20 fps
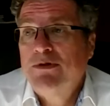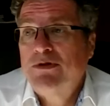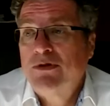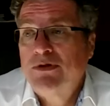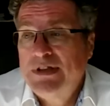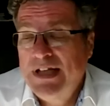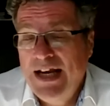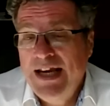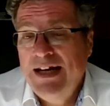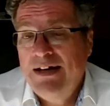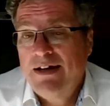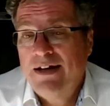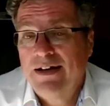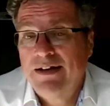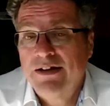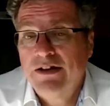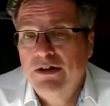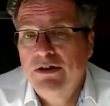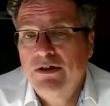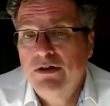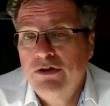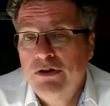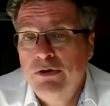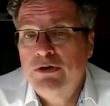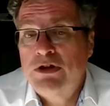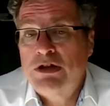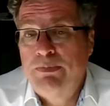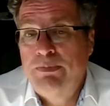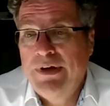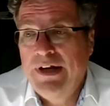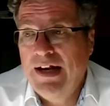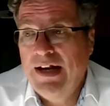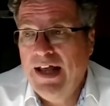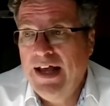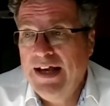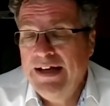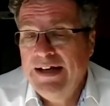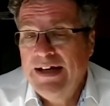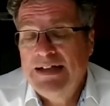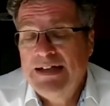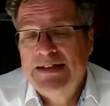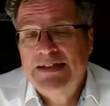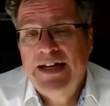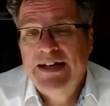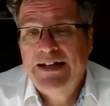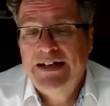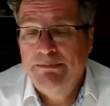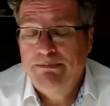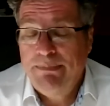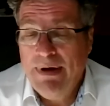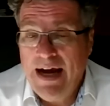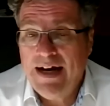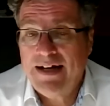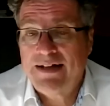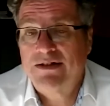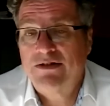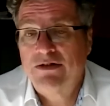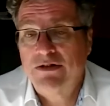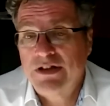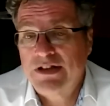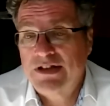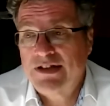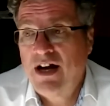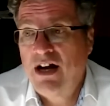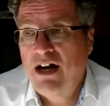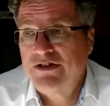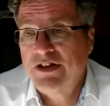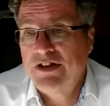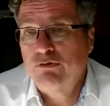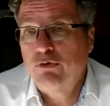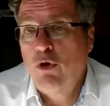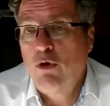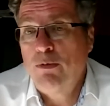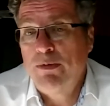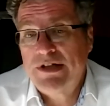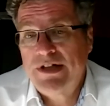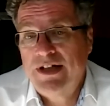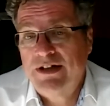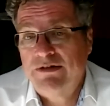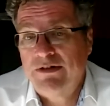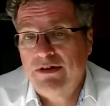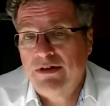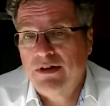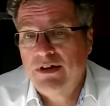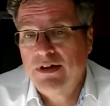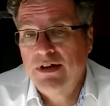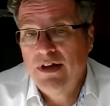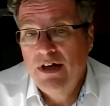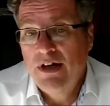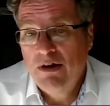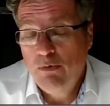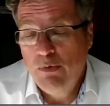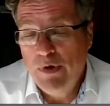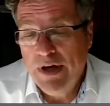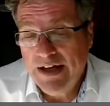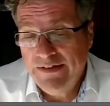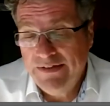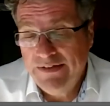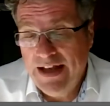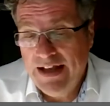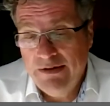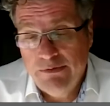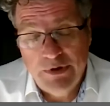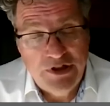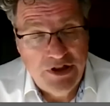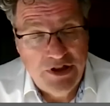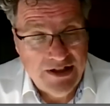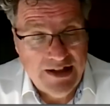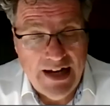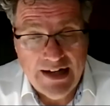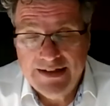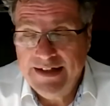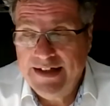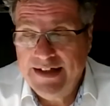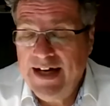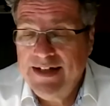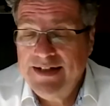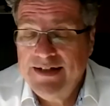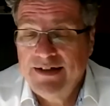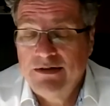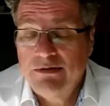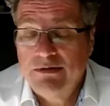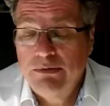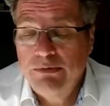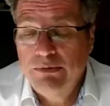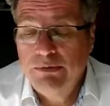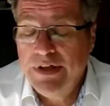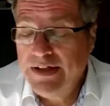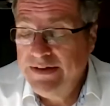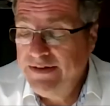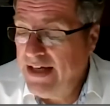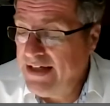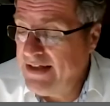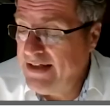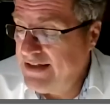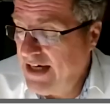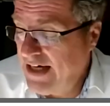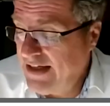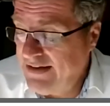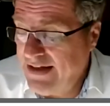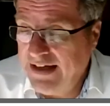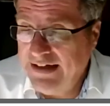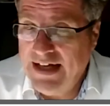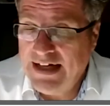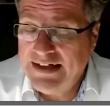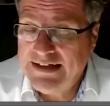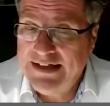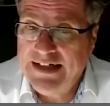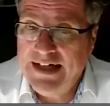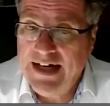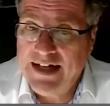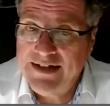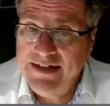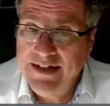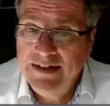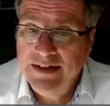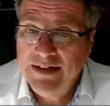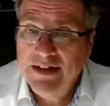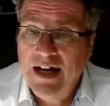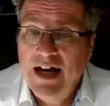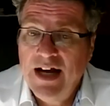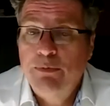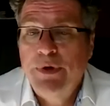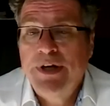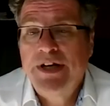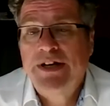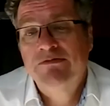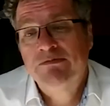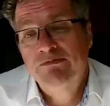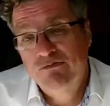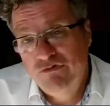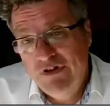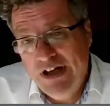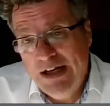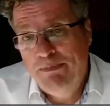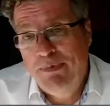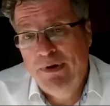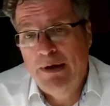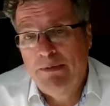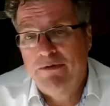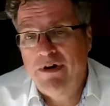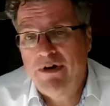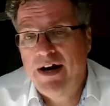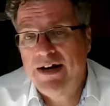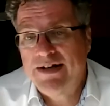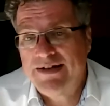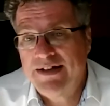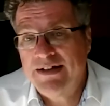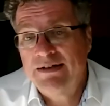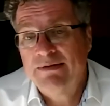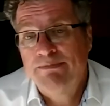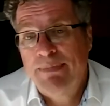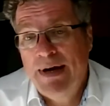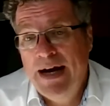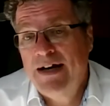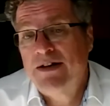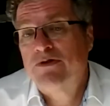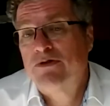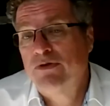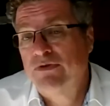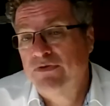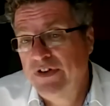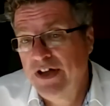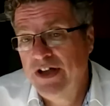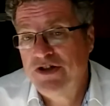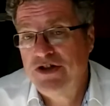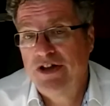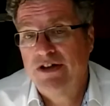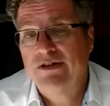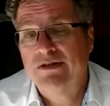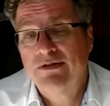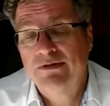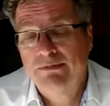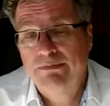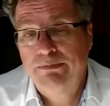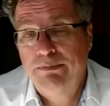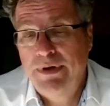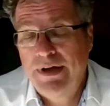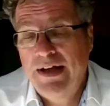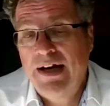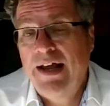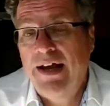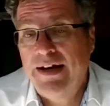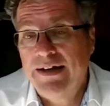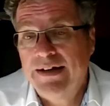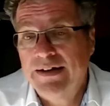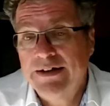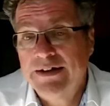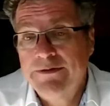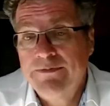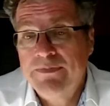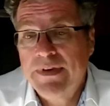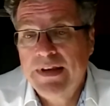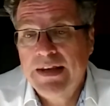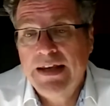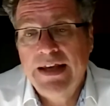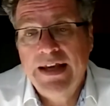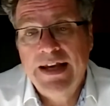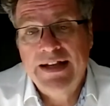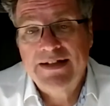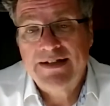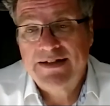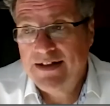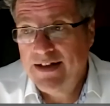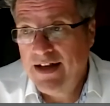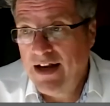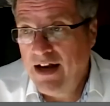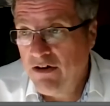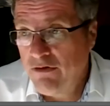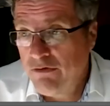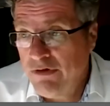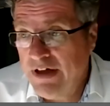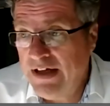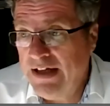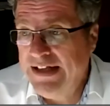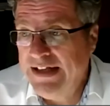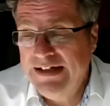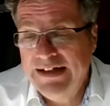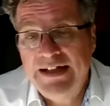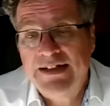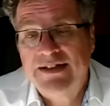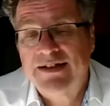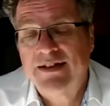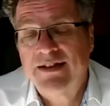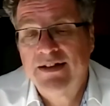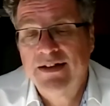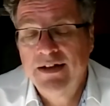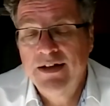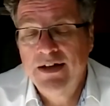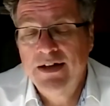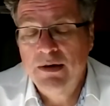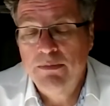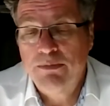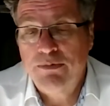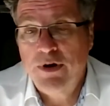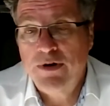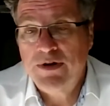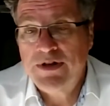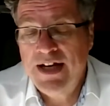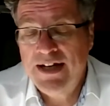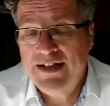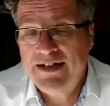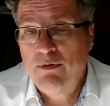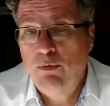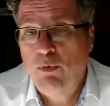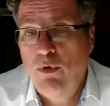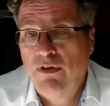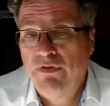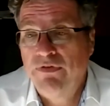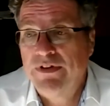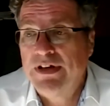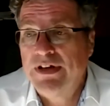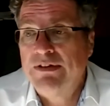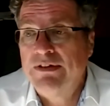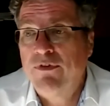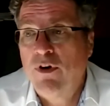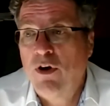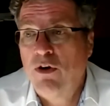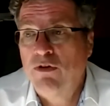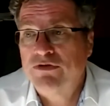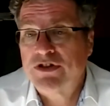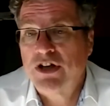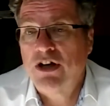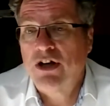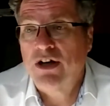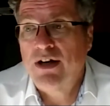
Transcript: to take used PLA and take it back to the starting raw material. We can then, which is lactic acid, we can then take that lactic acid and we can repolymerize it back to virgin PLA. It's a really neat process and one that involves